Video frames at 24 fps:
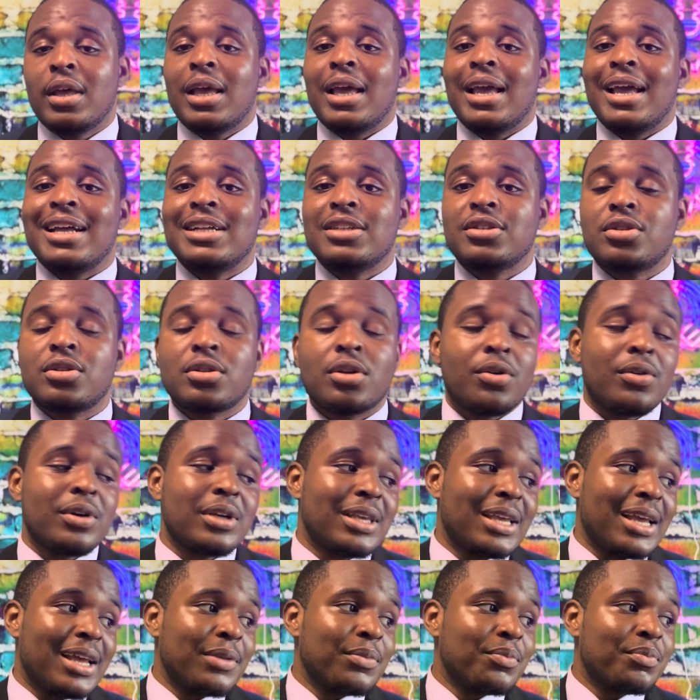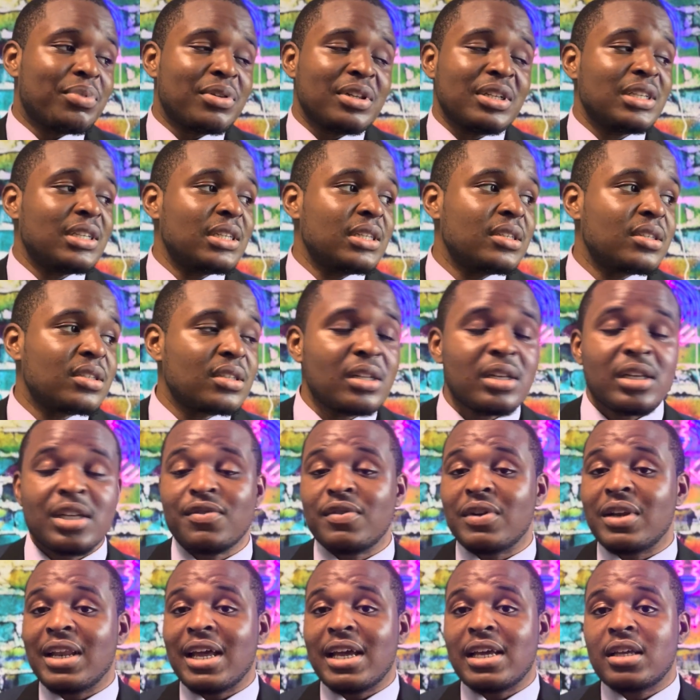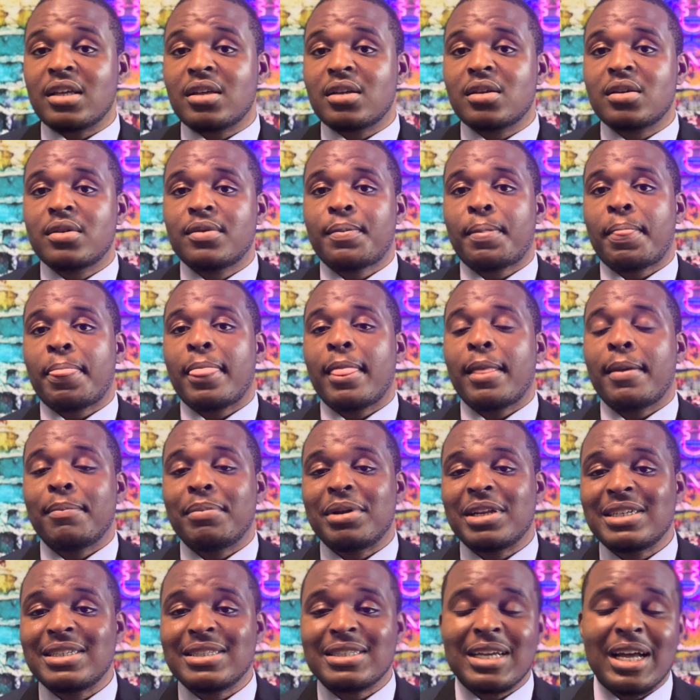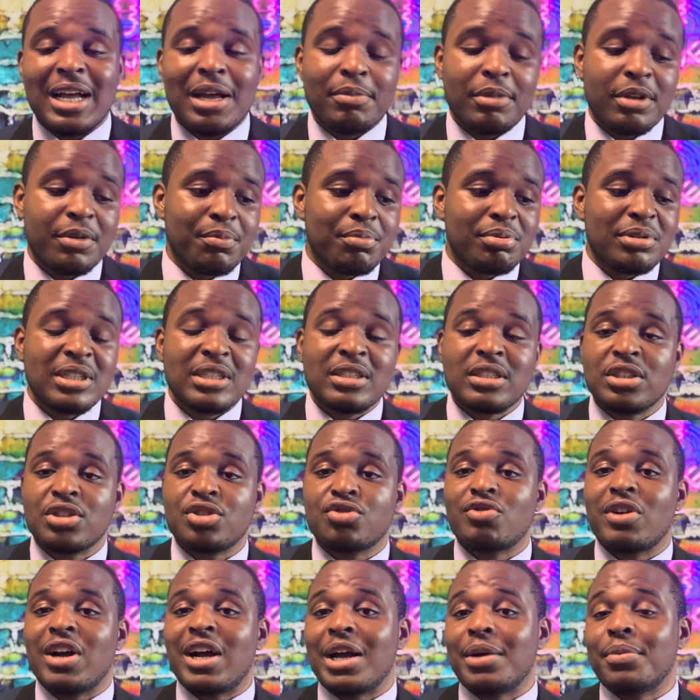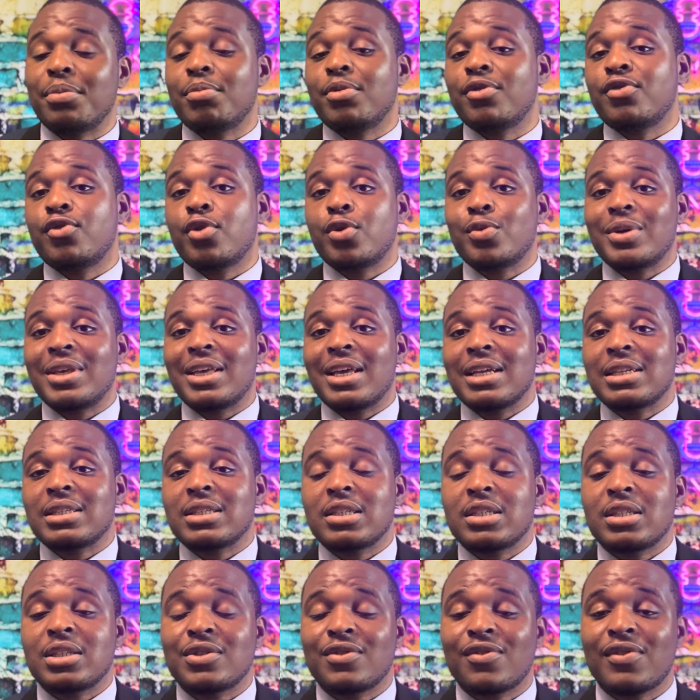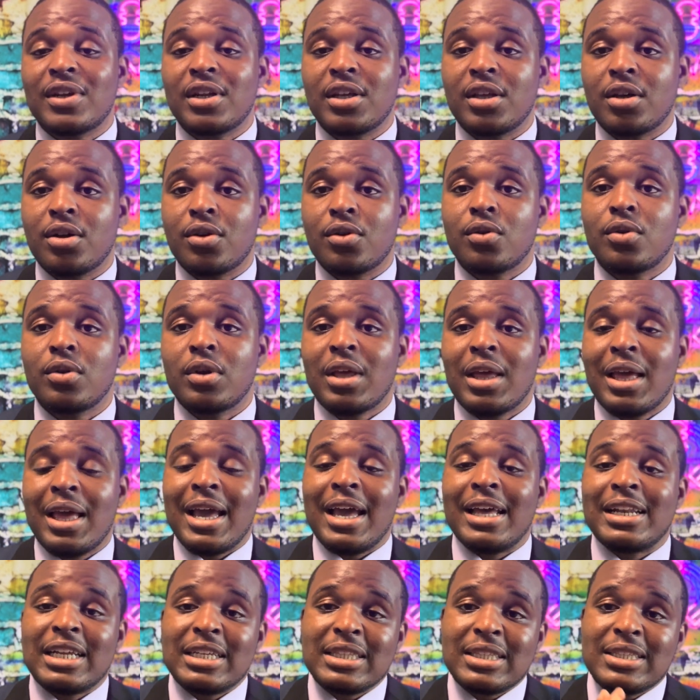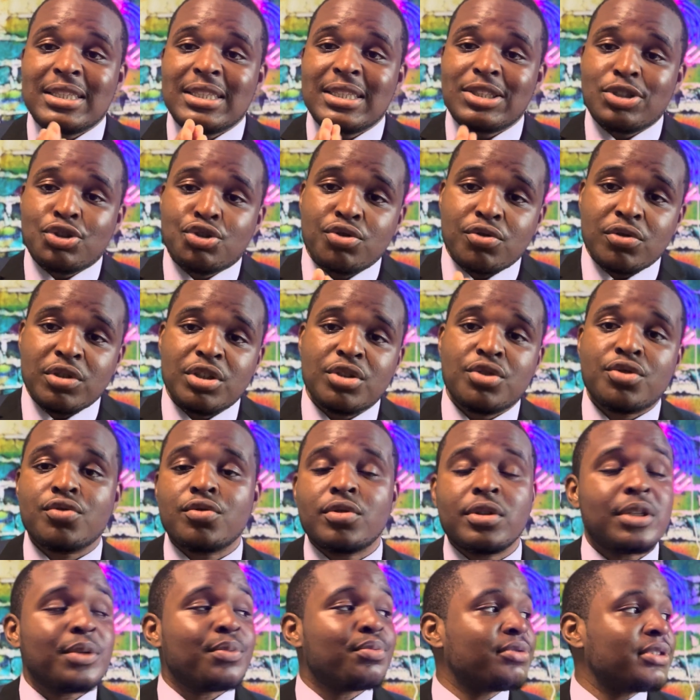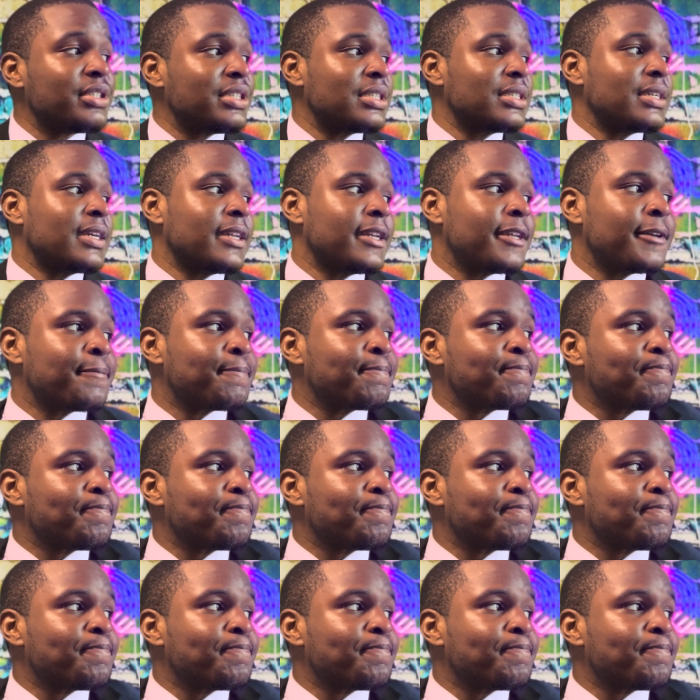And so again, please leave a like, please comment, please subscribe before we get into this video. And I truly appreciate it.